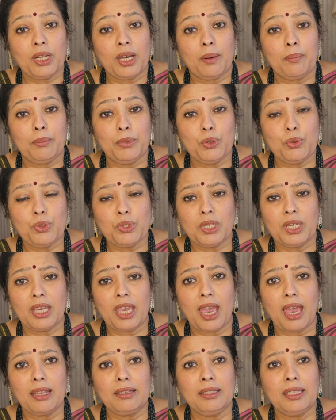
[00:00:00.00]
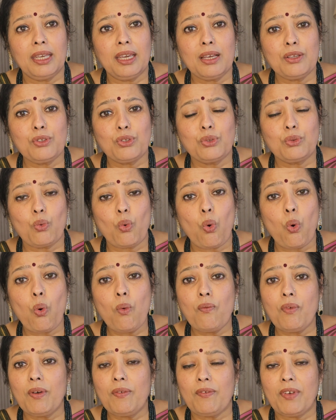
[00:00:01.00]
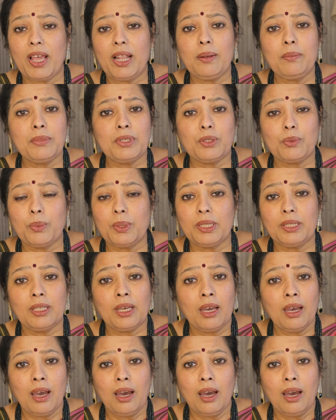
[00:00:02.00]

our music, and they are overwhelmed with